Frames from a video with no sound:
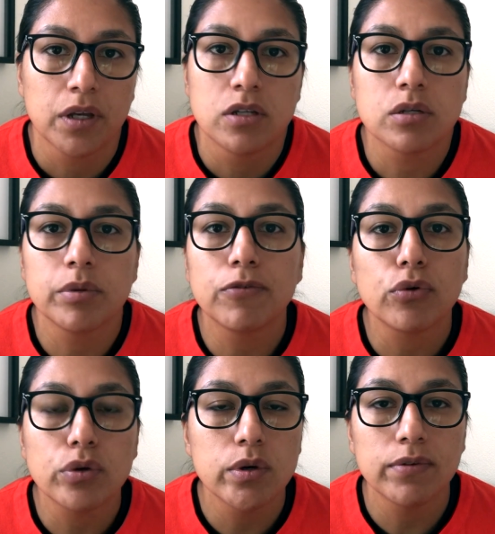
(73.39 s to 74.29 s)
So
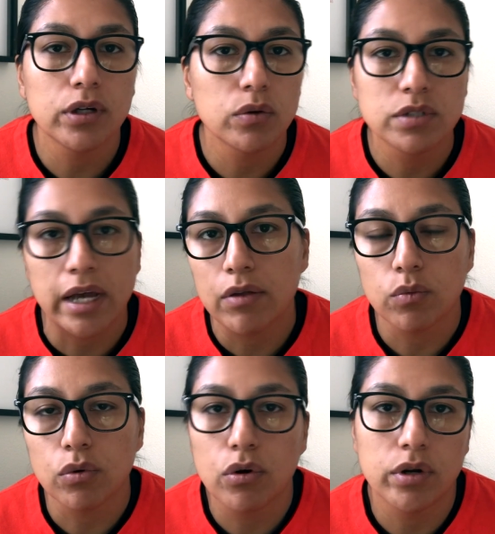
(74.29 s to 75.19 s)
before you even go down the
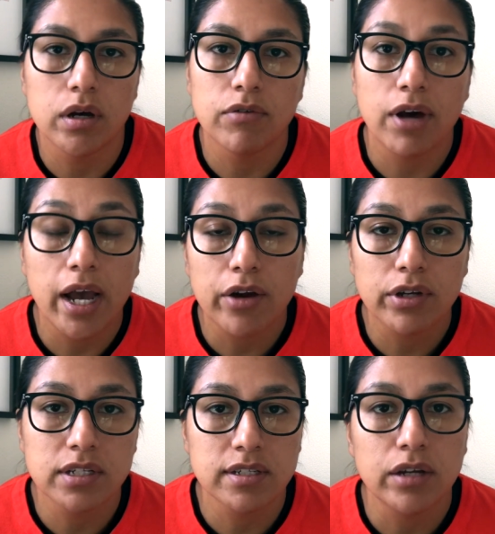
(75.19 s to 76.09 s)
road of hiring
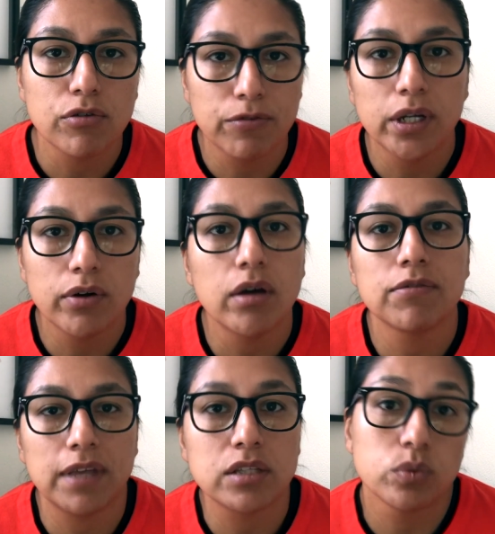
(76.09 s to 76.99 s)
a designer, figure out
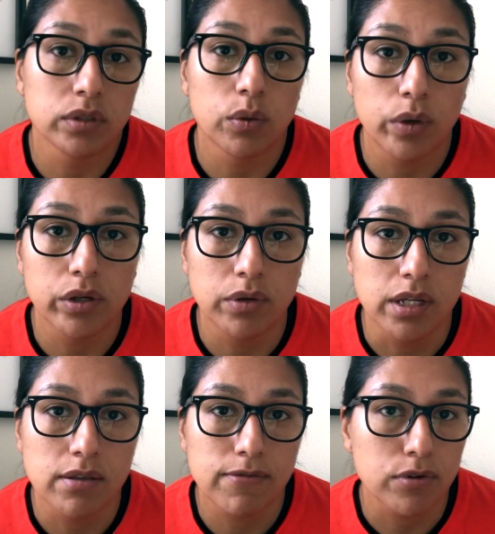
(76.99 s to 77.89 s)
if that's really what you need
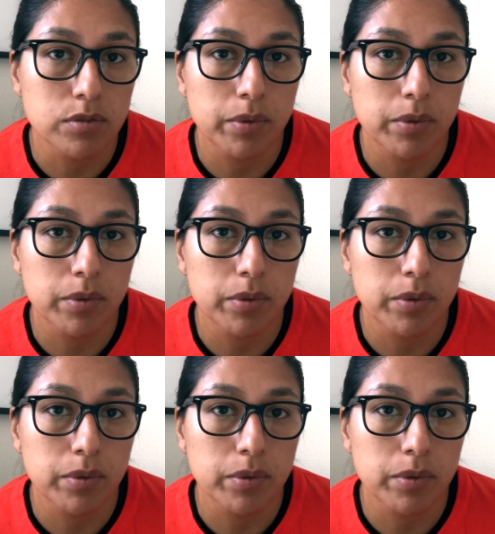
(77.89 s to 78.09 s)
in the first